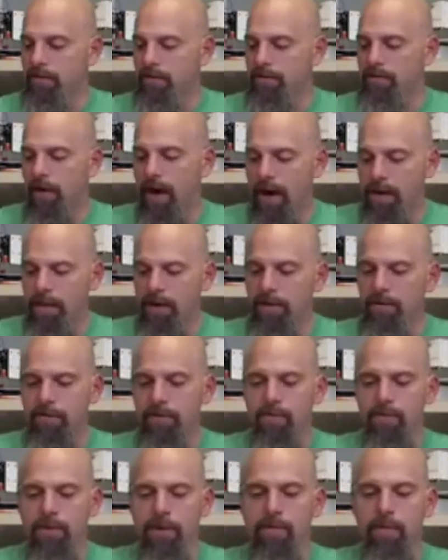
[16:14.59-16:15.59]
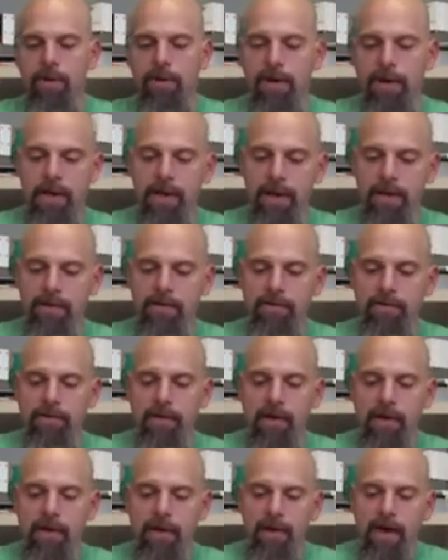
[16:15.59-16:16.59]
So I'm going to do the rework, and here's
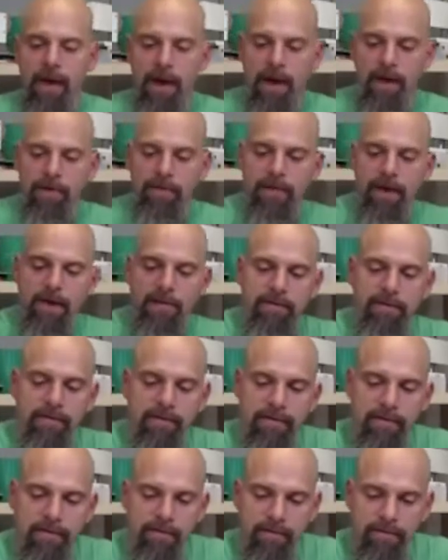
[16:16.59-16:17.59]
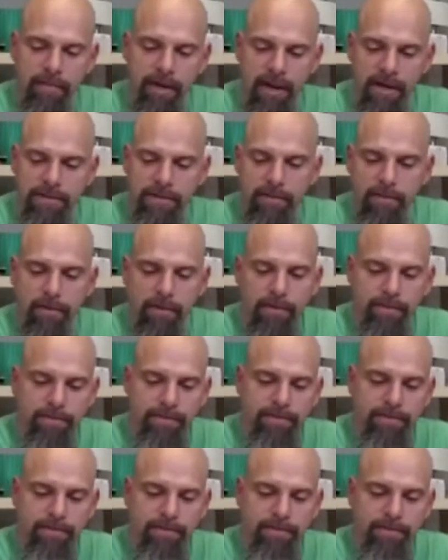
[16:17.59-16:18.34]
how that's possible.